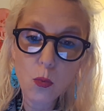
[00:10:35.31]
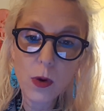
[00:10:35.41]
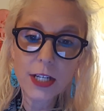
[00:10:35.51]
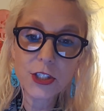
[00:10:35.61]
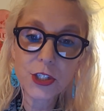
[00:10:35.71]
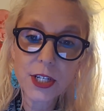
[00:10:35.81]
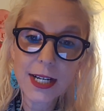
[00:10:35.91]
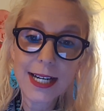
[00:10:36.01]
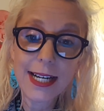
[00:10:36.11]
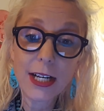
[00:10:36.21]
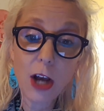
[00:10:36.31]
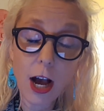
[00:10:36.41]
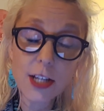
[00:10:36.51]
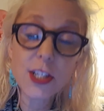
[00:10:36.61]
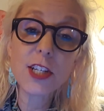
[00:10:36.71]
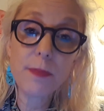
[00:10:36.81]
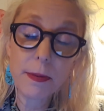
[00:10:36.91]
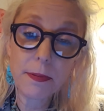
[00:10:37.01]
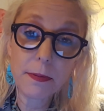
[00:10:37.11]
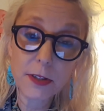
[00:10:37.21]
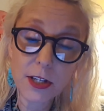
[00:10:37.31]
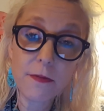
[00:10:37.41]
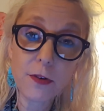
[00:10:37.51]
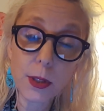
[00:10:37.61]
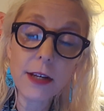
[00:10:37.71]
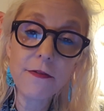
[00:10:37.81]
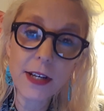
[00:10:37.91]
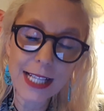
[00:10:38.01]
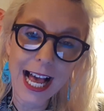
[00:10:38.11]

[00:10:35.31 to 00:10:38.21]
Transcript: which causes people to really feel